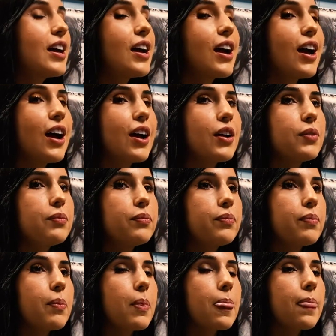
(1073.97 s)

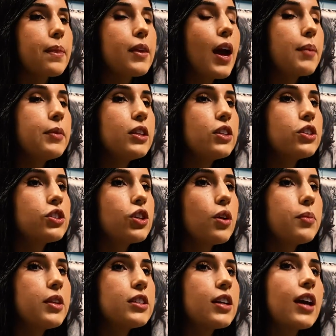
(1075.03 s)
There's so
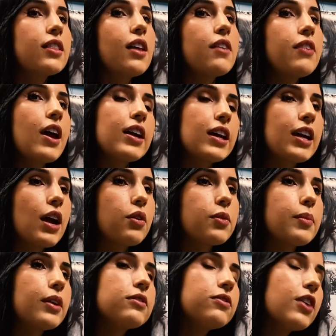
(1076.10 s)
many. I love hanging out with
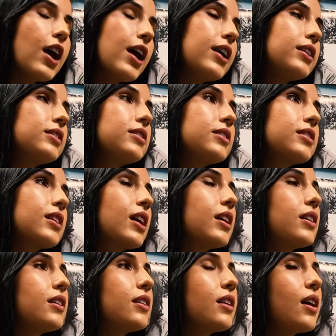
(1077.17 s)
my friends
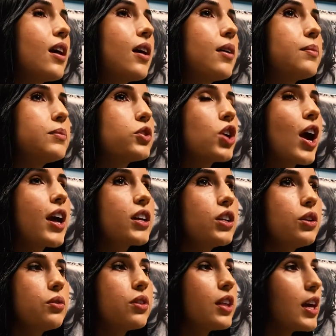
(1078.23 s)
and trying
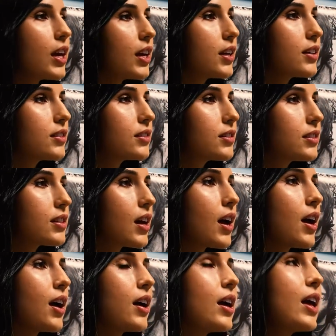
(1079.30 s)
new things.
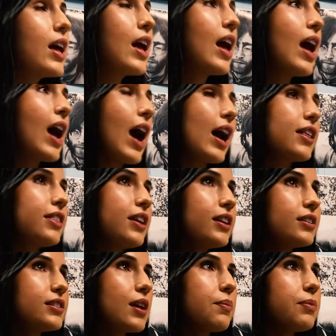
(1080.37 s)
I
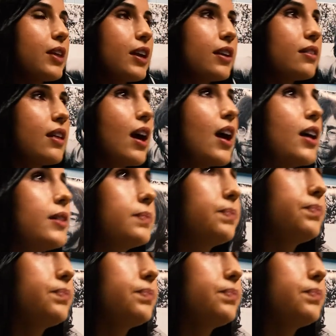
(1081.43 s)
think something that